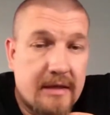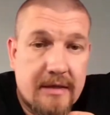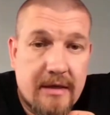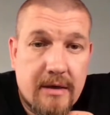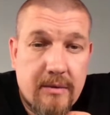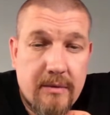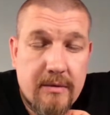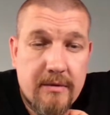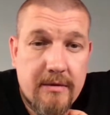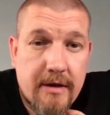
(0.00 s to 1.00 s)

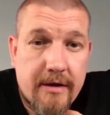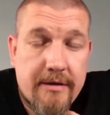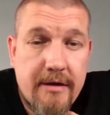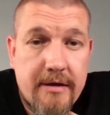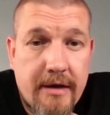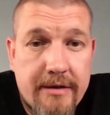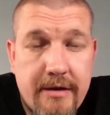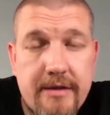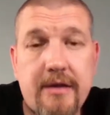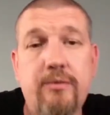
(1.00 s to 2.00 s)
Now I think
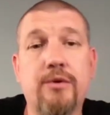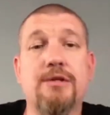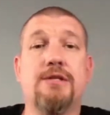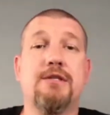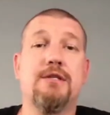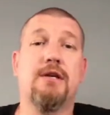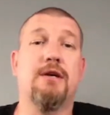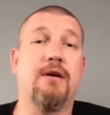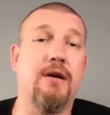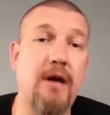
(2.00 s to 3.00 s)
that was
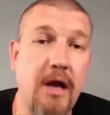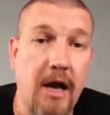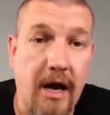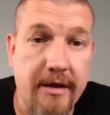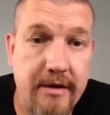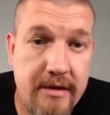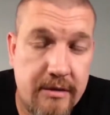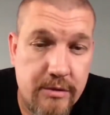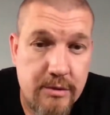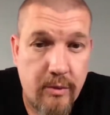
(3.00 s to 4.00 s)

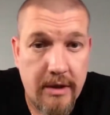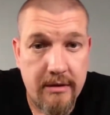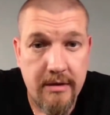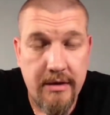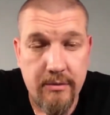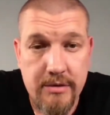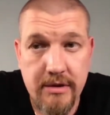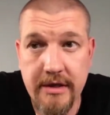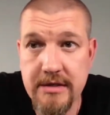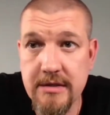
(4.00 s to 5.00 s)
the
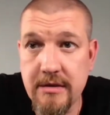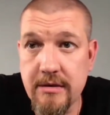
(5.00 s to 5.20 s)
last